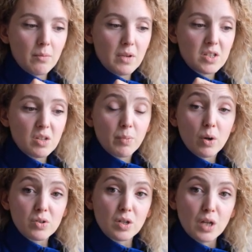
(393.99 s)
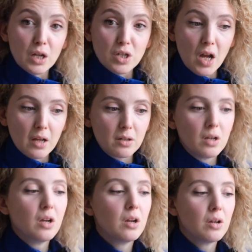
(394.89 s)
is supposed to touch on.
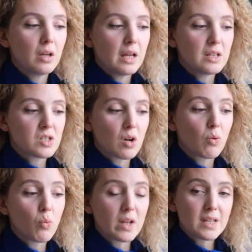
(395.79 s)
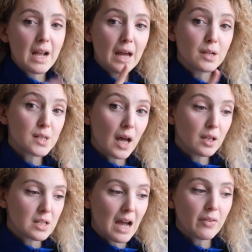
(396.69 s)
And so once I had
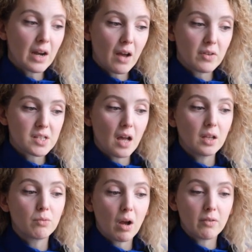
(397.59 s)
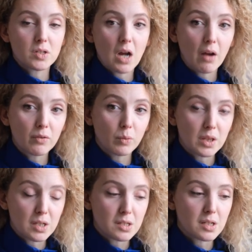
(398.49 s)
now that I have a solid rough draft with
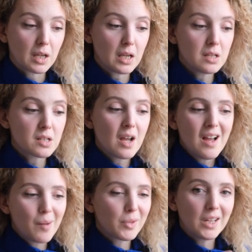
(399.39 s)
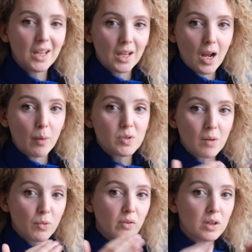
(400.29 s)
these stickies, I'm cleaning it up. So
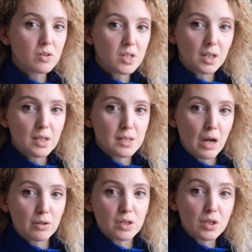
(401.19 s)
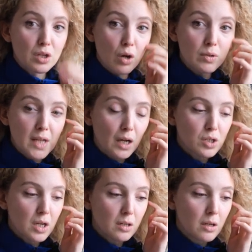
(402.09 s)
I'm moving the stickies down into the note
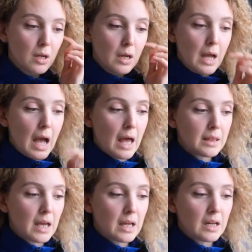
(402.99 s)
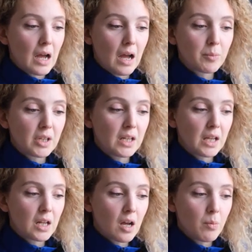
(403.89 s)
section, and then I'm
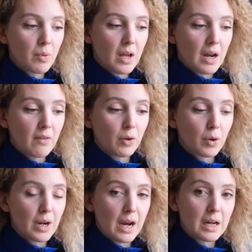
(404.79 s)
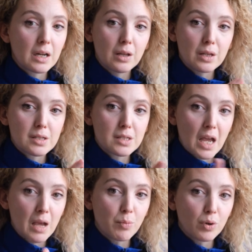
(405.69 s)
cleaning it up, and I've created this
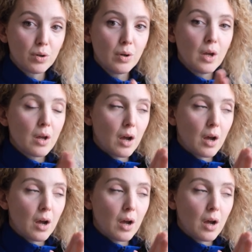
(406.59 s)
table,